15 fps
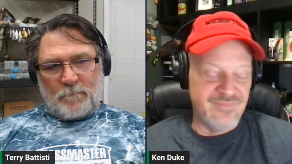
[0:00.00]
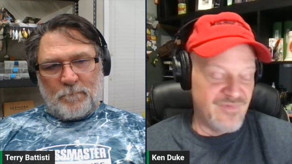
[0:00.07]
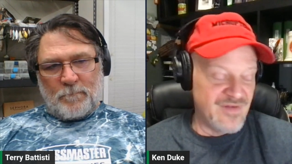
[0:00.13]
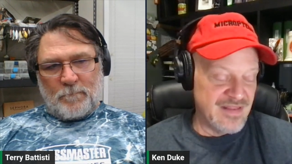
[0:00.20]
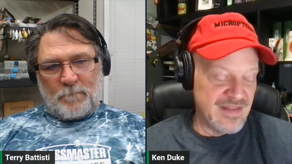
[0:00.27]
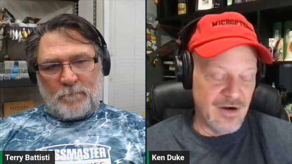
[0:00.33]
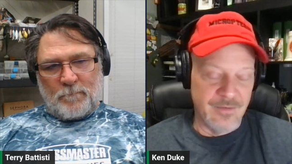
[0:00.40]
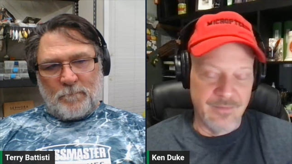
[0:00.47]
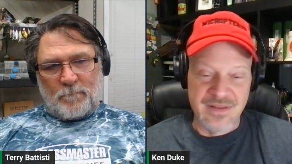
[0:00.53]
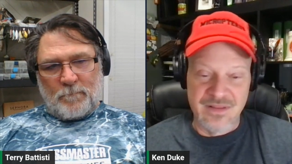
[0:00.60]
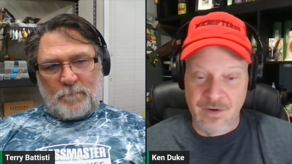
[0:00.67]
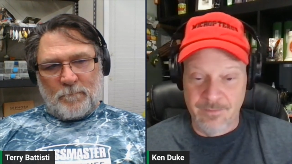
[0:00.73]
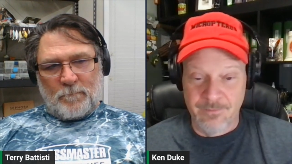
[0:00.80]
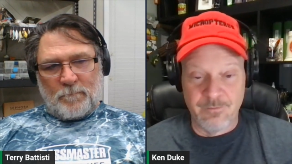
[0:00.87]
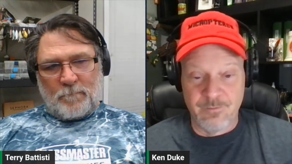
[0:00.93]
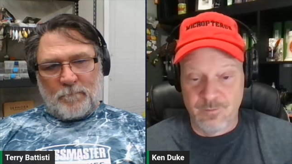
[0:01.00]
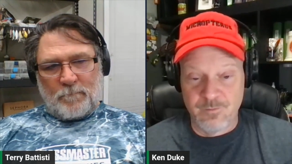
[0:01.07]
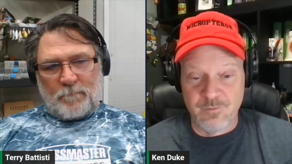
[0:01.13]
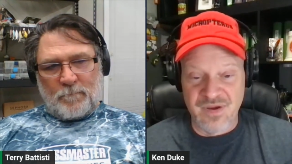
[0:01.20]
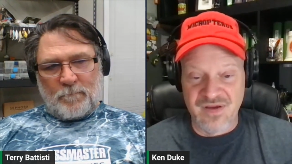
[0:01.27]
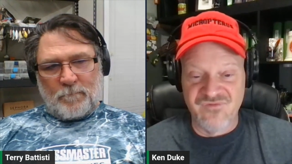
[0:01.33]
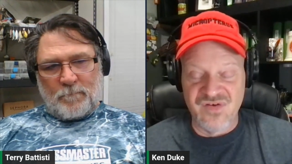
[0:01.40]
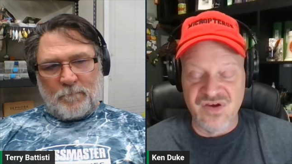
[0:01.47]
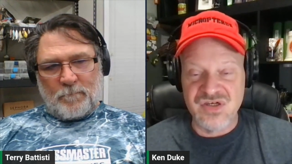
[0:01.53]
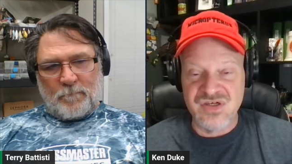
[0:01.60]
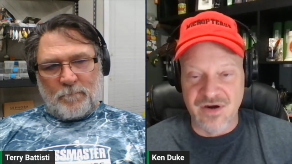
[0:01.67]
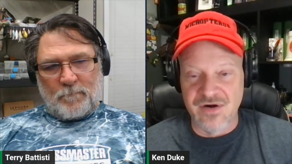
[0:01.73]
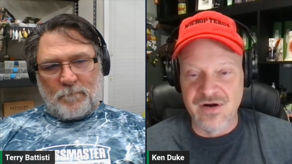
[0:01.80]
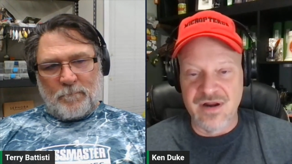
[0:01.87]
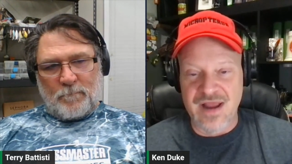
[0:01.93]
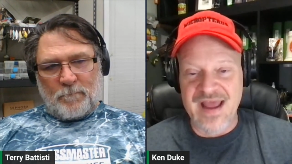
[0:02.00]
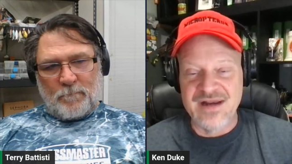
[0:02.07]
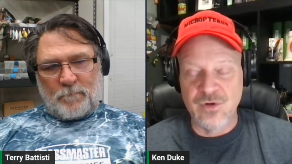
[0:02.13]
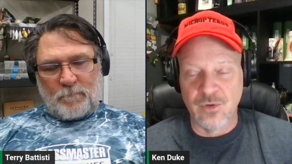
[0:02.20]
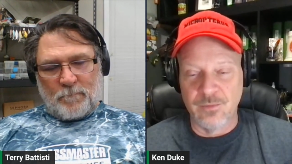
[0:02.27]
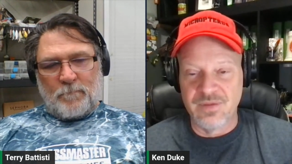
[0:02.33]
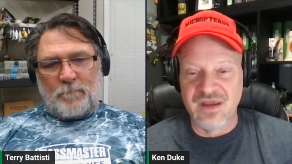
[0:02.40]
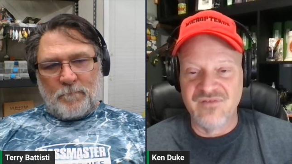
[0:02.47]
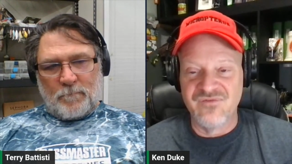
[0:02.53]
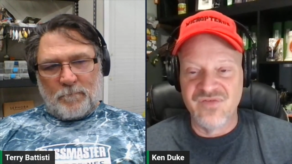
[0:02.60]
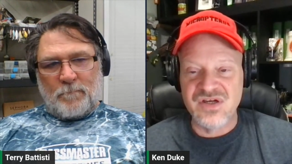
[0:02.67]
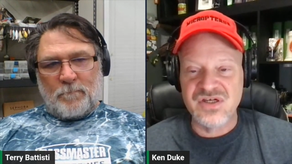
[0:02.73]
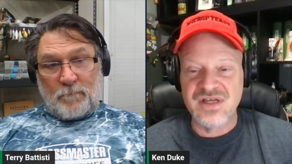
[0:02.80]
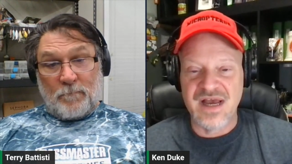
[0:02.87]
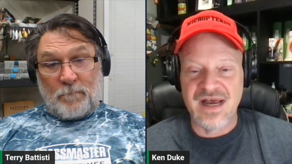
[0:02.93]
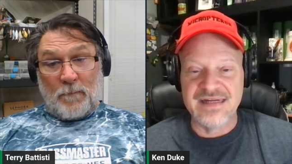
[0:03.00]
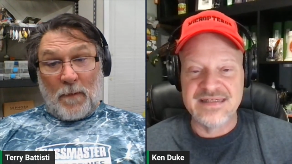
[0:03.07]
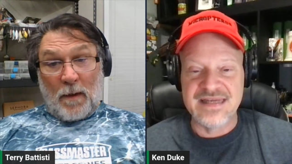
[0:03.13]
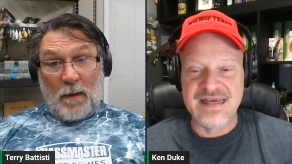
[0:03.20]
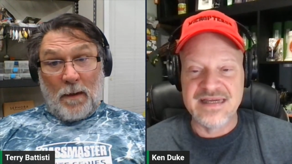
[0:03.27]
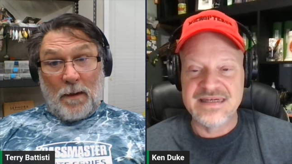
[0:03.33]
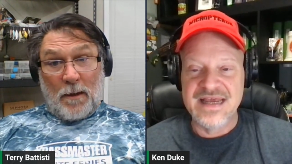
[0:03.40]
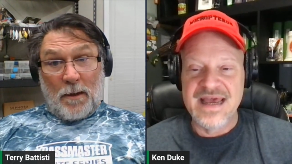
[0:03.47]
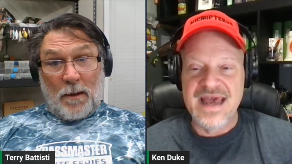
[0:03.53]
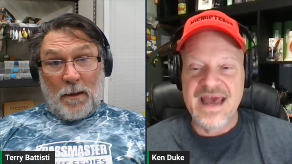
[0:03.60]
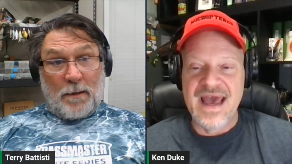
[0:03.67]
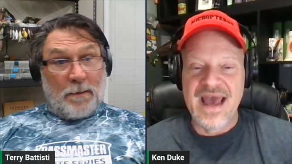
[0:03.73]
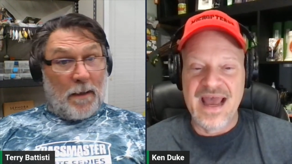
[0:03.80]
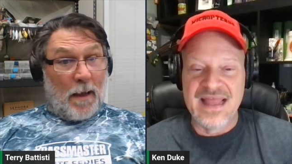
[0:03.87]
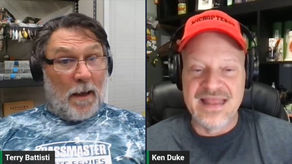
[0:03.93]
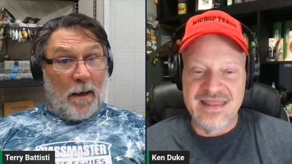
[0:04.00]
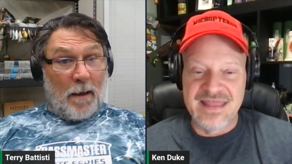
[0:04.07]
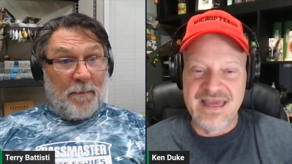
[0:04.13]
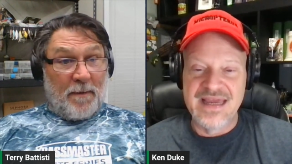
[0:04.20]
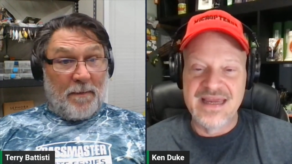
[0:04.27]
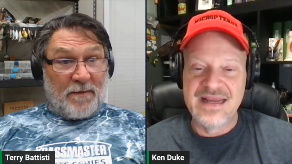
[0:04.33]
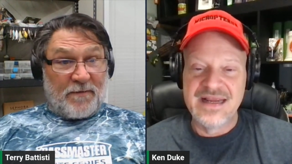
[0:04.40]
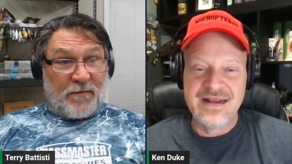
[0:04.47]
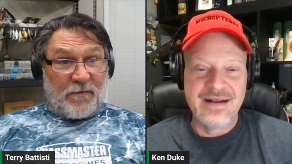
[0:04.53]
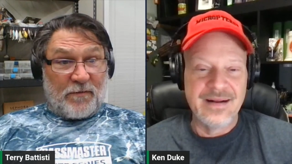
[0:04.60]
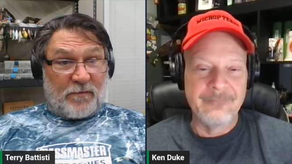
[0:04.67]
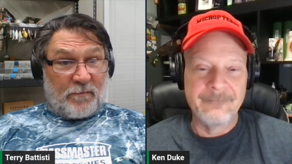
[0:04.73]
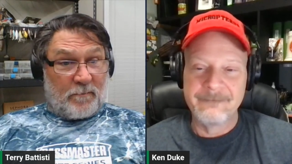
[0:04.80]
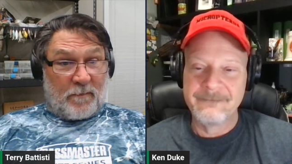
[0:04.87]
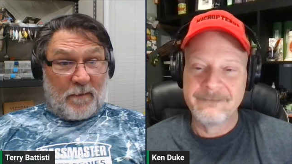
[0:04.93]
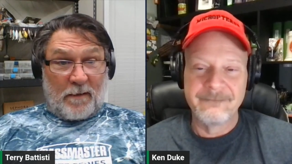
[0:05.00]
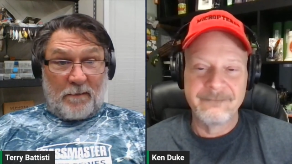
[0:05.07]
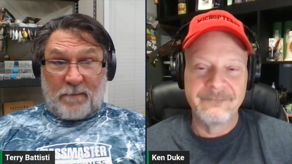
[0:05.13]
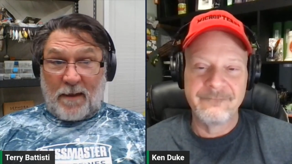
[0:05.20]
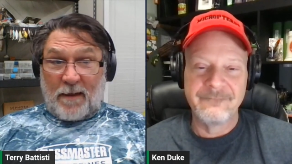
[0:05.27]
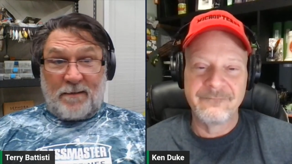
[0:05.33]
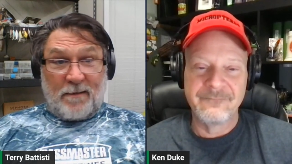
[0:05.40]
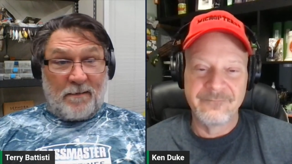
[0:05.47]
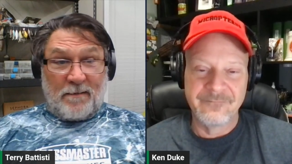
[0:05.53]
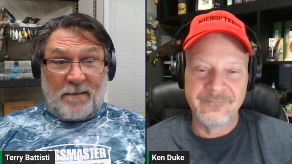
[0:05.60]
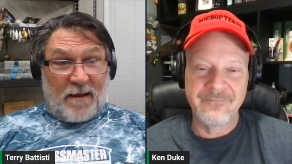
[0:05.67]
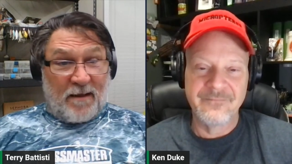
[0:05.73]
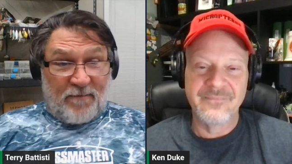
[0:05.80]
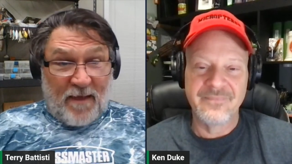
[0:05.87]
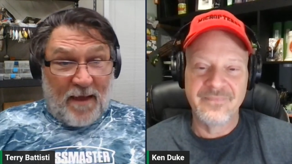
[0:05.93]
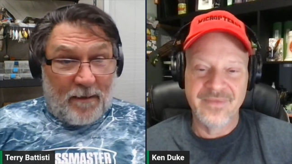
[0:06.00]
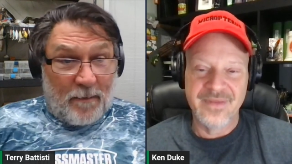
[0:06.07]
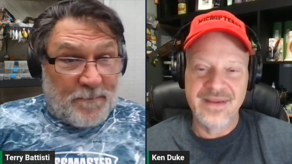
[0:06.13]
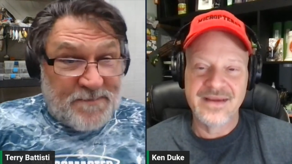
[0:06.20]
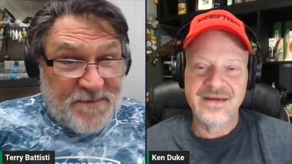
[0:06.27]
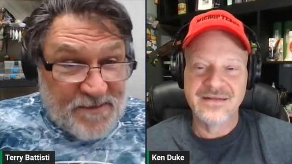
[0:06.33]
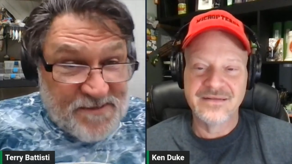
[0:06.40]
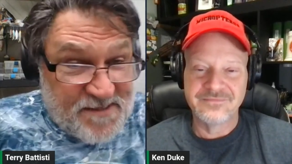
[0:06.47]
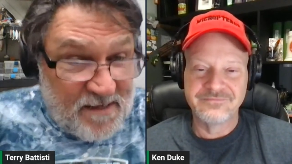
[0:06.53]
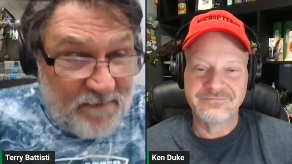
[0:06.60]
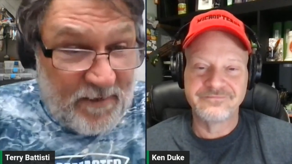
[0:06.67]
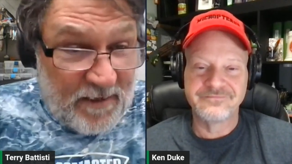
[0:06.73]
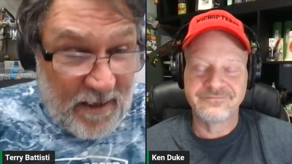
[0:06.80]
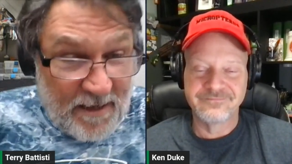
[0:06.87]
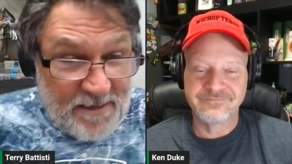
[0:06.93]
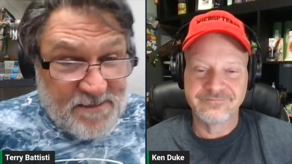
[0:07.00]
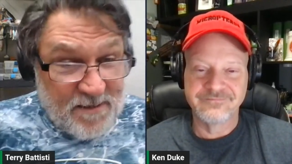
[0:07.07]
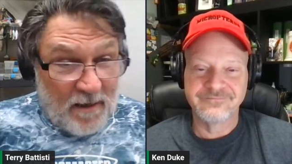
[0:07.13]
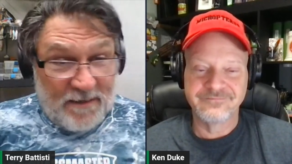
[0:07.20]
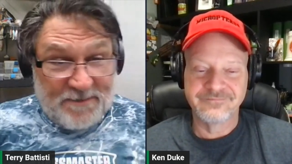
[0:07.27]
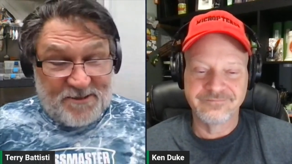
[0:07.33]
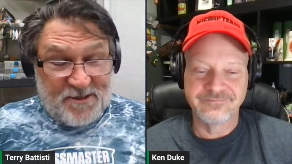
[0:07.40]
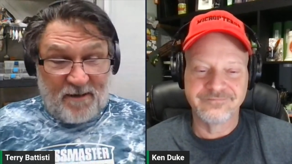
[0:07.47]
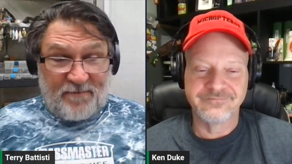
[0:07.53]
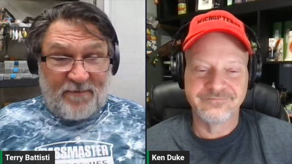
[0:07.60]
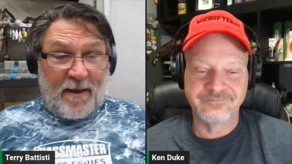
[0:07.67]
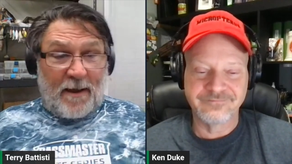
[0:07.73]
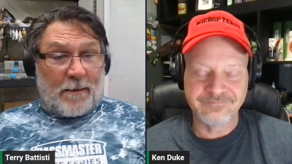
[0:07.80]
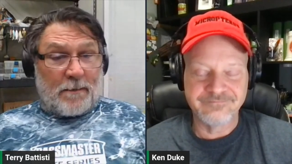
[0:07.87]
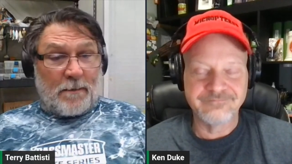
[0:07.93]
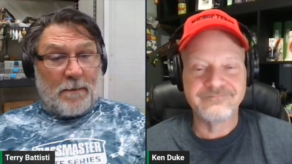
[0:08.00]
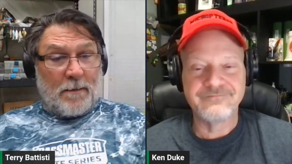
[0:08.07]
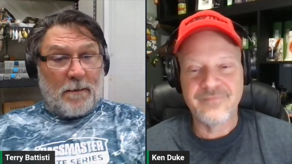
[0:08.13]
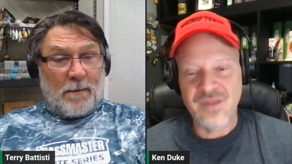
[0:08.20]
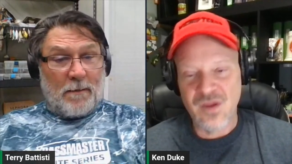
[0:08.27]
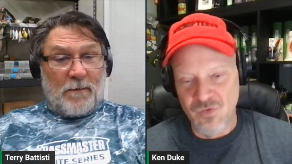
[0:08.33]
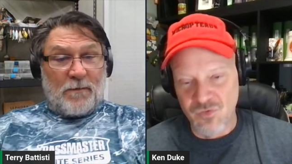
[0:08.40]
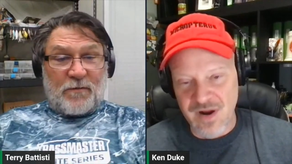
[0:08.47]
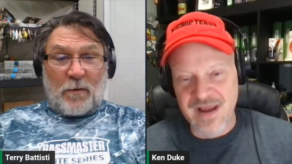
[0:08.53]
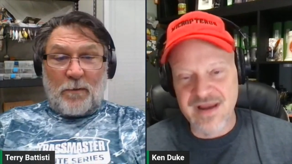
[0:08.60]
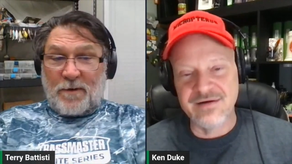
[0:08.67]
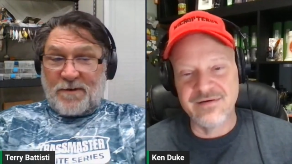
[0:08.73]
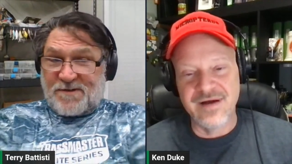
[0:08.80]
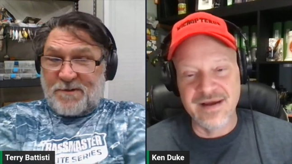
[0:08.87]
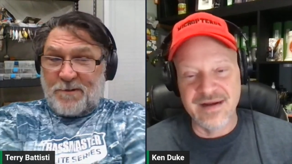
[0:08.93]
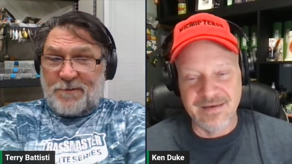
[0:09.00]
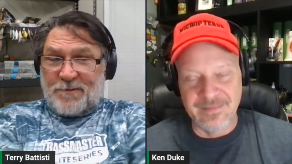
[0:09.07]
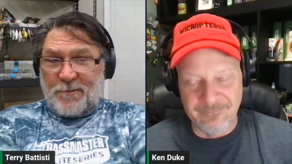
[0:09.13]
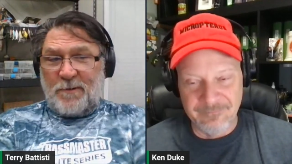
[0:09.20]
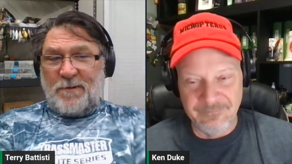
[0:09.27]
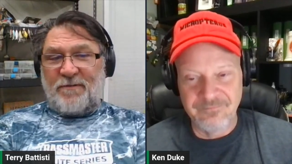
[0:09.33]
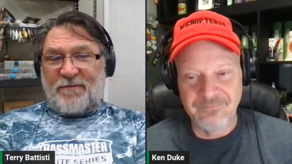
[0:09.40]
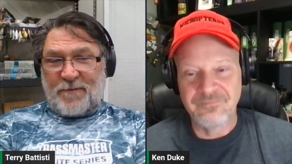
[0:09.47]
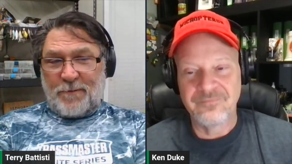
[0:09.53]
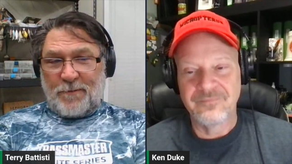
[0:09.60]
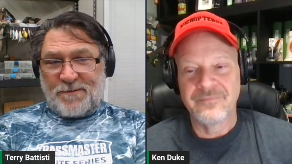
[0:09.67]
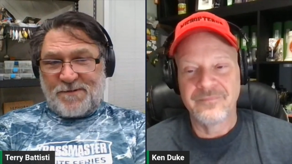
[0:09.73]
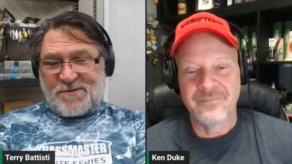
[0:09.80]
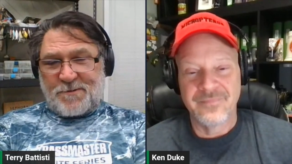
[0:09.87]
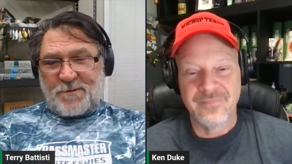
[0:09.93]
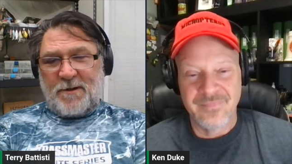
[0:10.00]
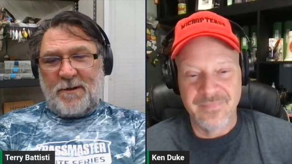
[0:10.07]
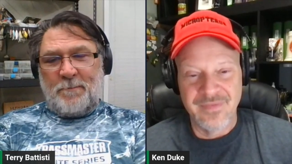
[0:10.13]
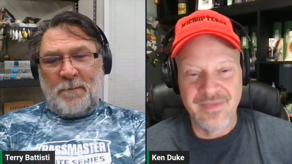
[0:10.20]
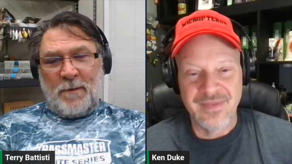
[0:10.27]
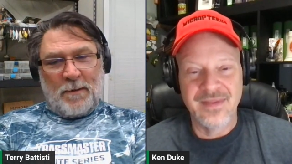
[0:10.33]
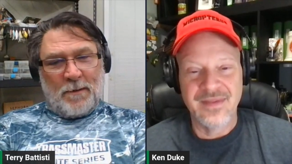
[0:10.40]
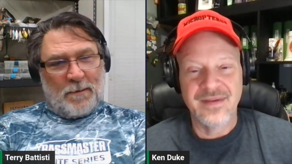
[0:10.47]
Speaker 1: in their in their big fish their annual big fish contest. yeah, they, I mean, this
Speaker 2: is they they didn't give that up until '78 to IGFA. Right. So they're right. still doing the Field and Stream,